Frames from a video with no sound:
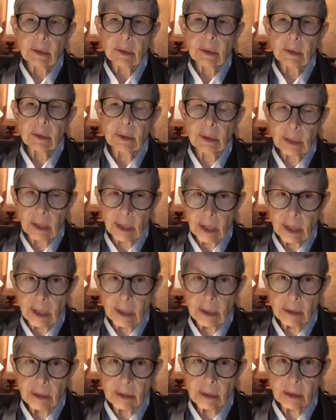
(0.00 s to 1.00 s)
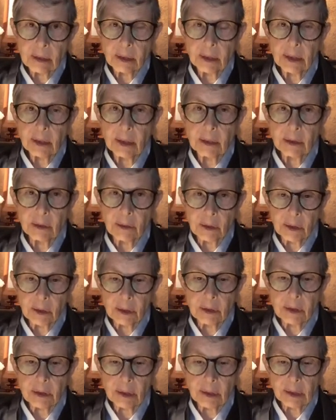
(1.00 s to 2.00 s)
He honestly,
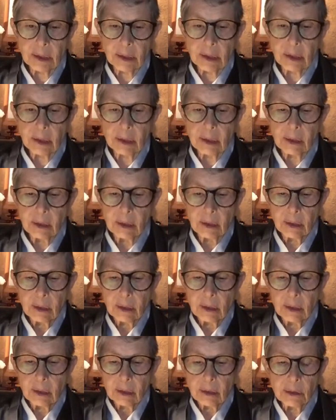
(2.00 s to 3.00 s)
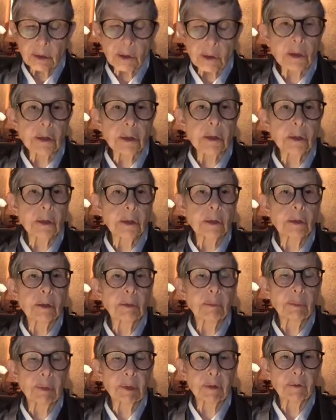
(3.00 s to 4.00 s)
earnestly yearned to
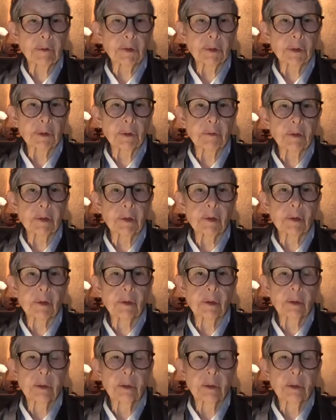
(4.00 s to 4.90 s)
be of service.